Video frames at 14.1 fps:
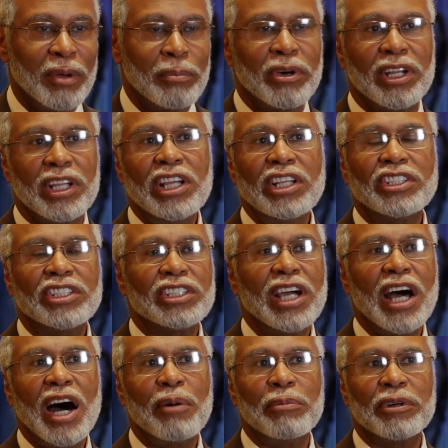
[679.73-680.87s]
but each
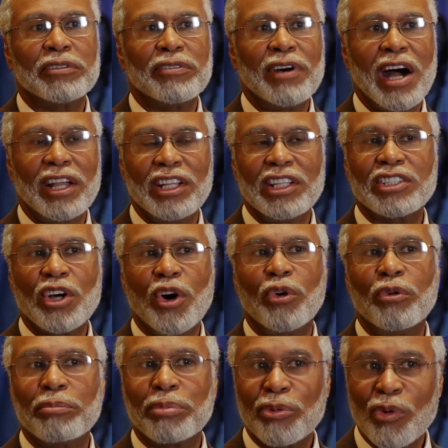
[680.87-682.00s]
child must find its
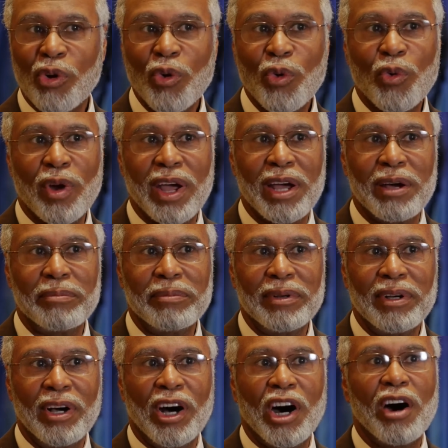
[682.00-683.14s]
own program
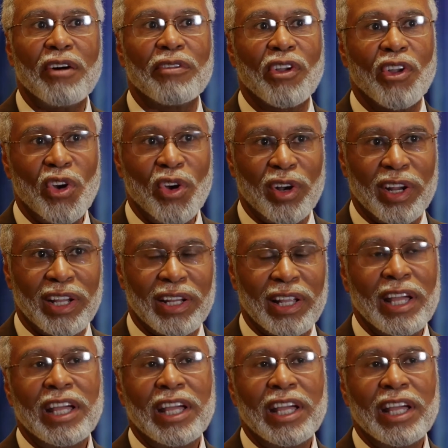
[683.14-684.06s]
of learning.